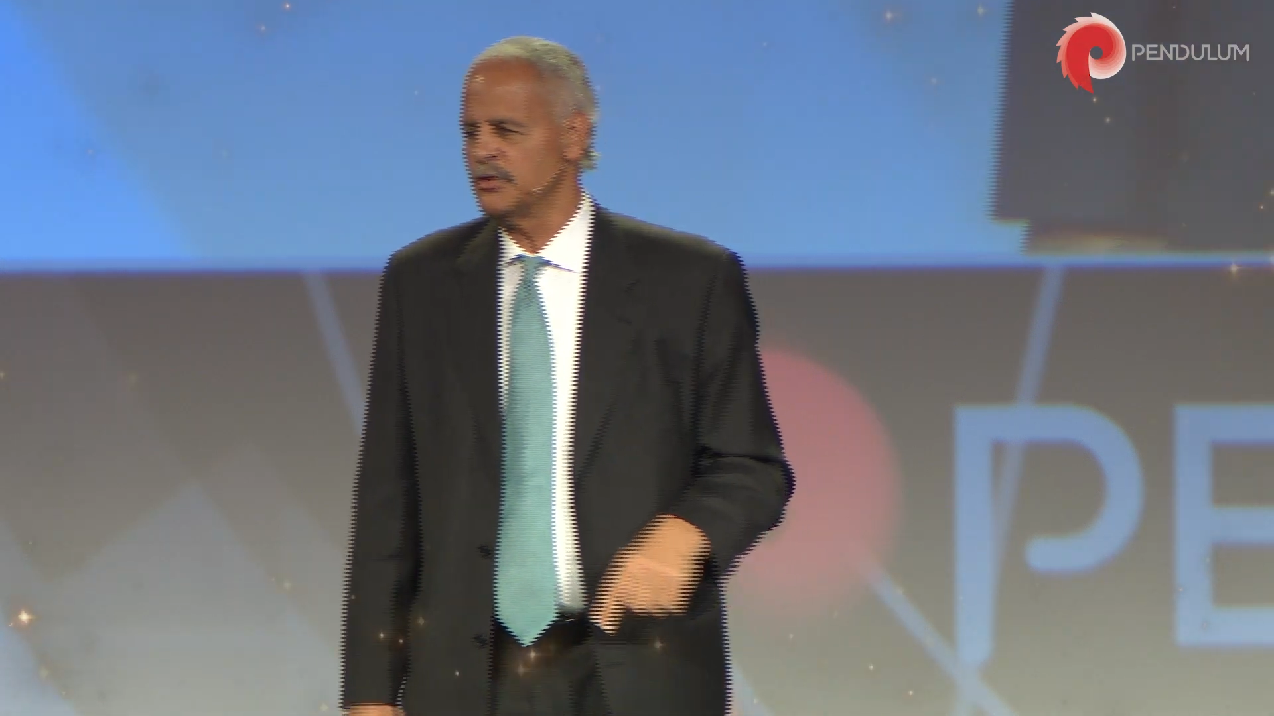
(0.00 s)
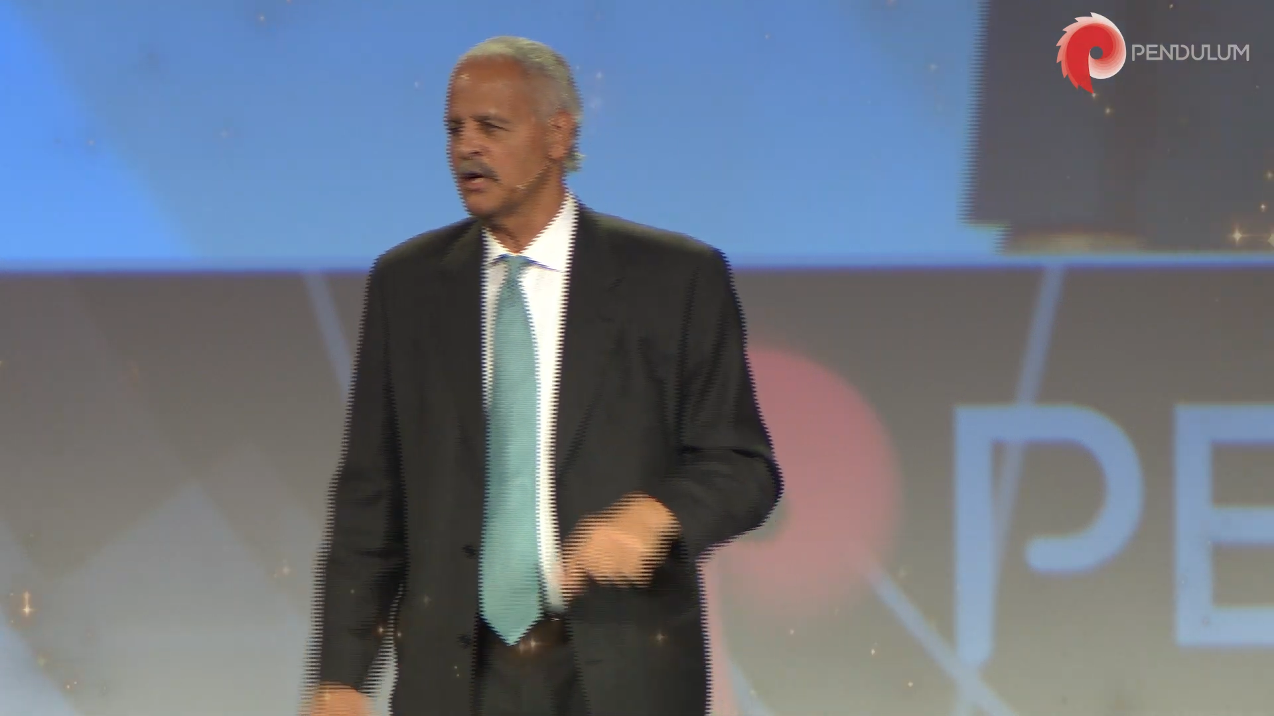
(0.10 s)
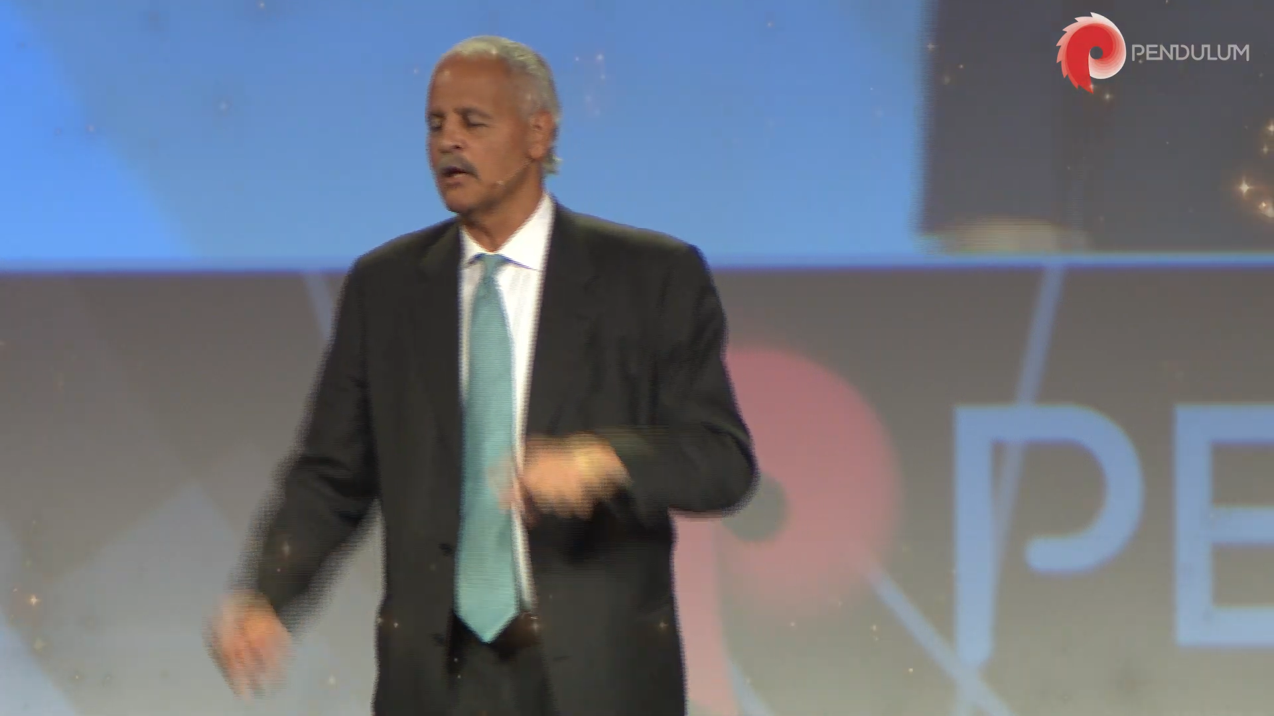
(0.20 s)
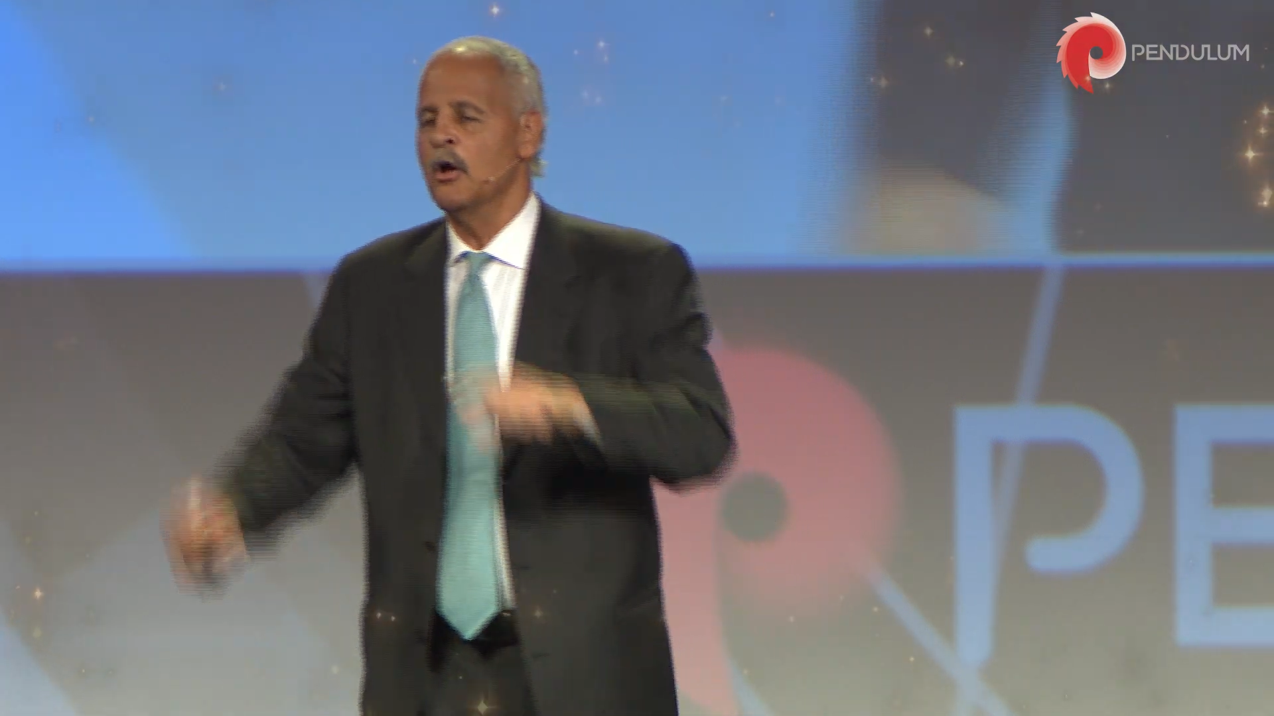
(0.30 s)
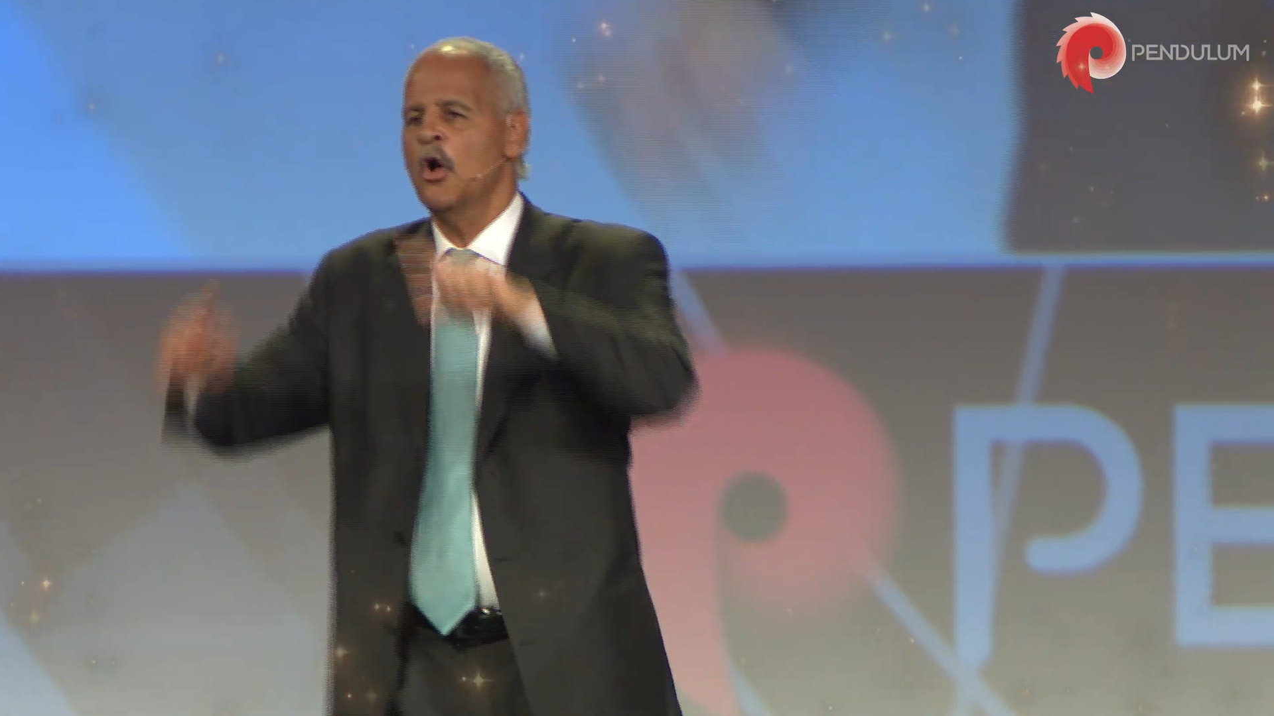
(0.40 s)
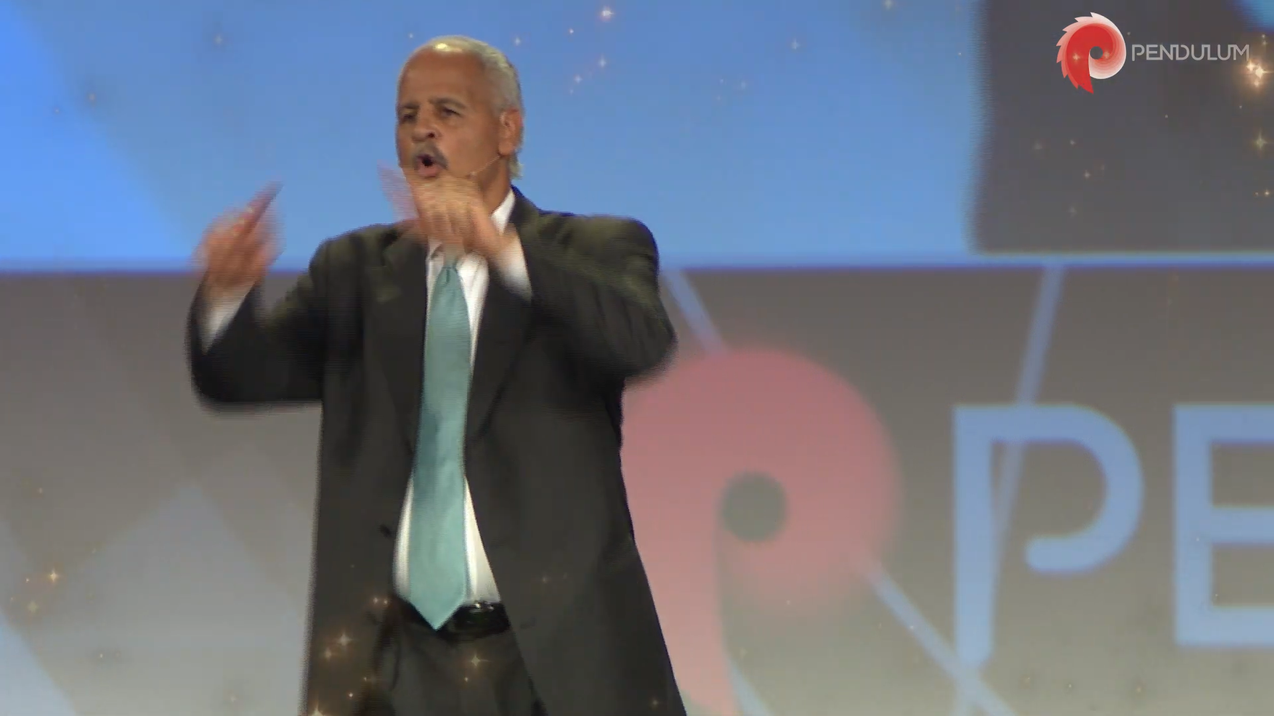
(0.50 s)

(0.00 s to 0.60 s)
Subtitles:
You got to